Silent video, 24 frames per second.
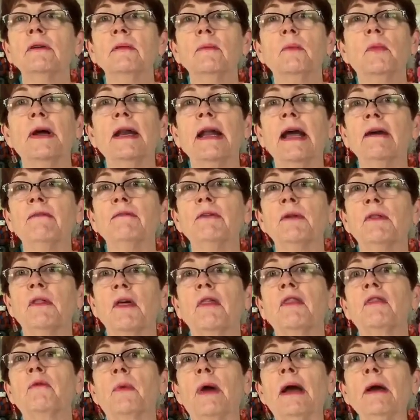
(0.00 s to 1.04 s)
whatever the
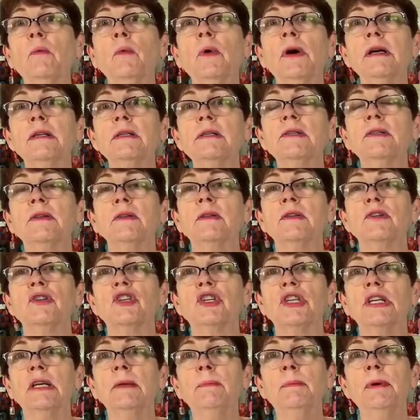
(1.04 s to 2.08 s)
threat was to the
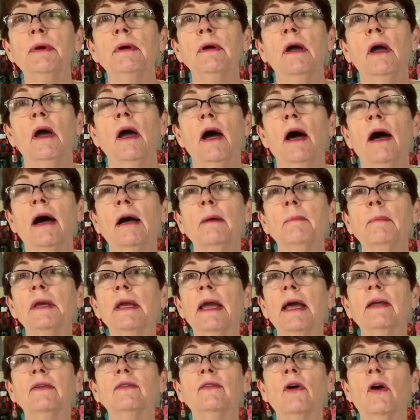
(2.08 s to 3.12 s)
sheep
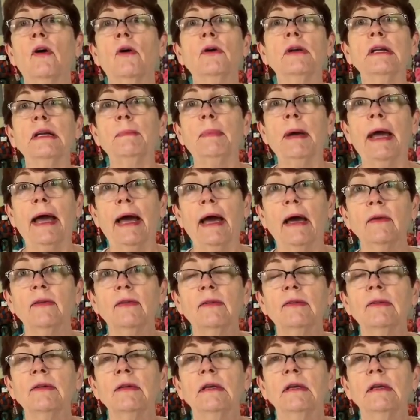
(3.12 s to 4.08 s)
has already passed.